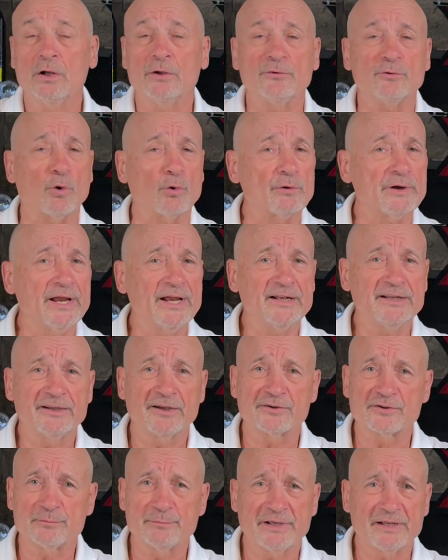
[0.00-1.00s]
nor any
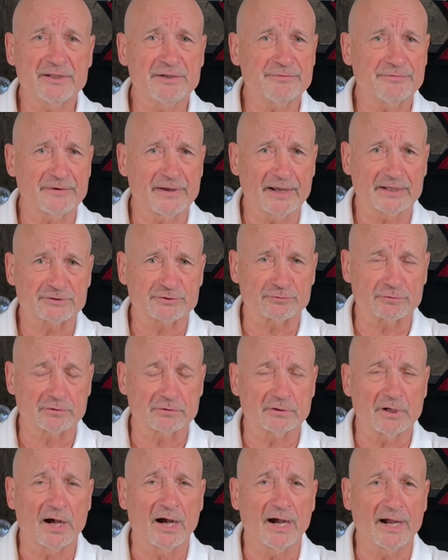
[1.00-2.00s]
other
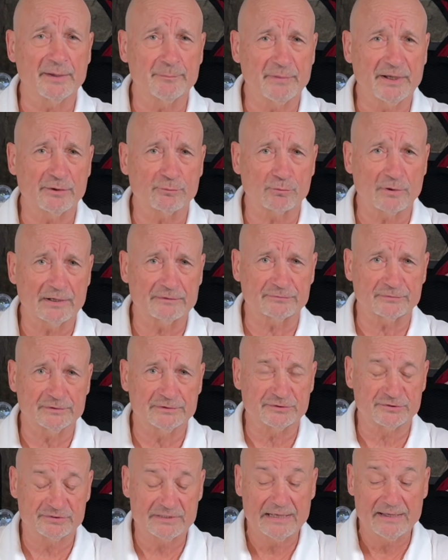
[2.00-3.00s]
manufacturer I may
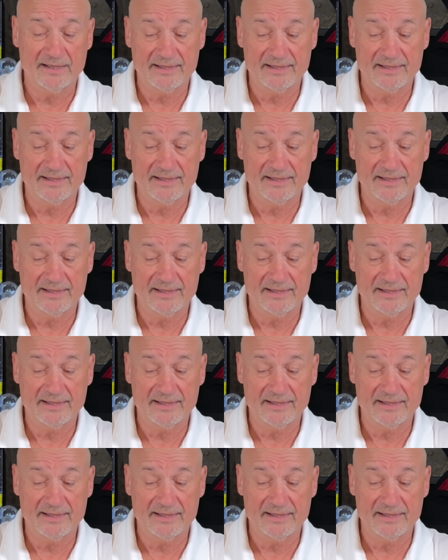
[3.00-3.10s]
reference.